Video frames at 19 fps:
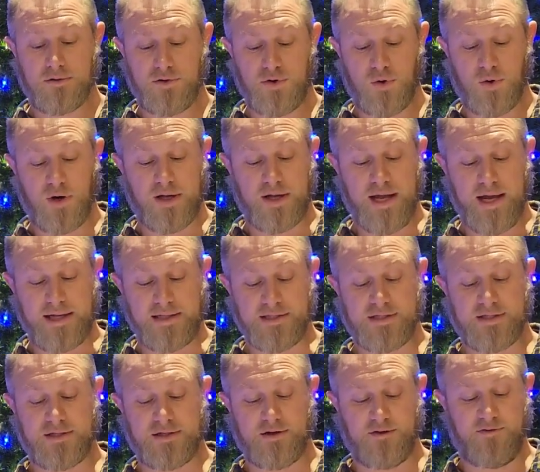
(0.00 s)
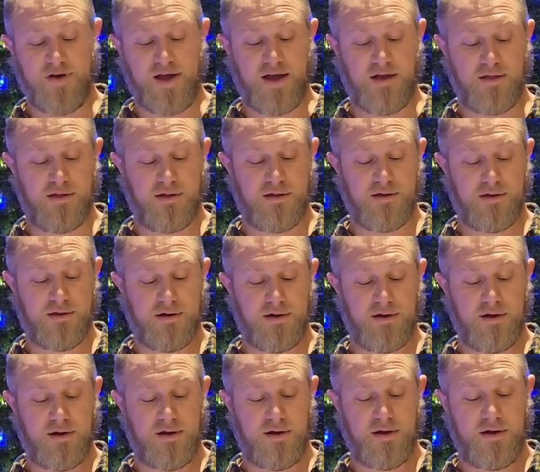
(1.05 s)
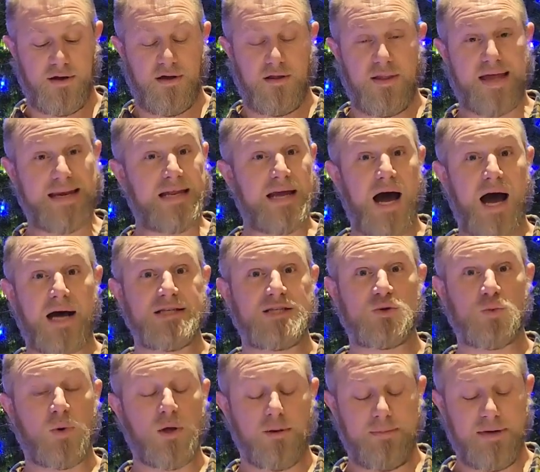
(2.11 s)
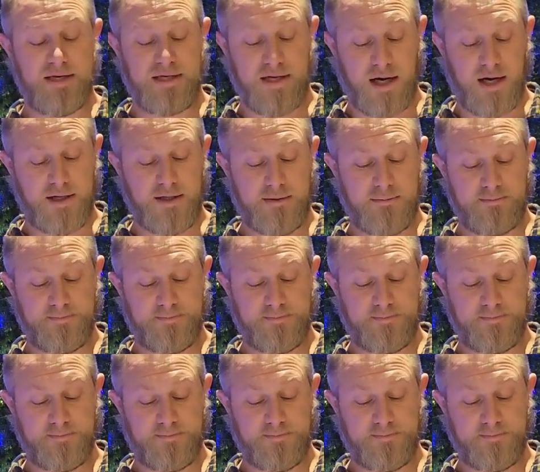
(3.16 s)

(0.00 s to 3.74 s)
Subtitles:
nor against her faith, that God's will be done,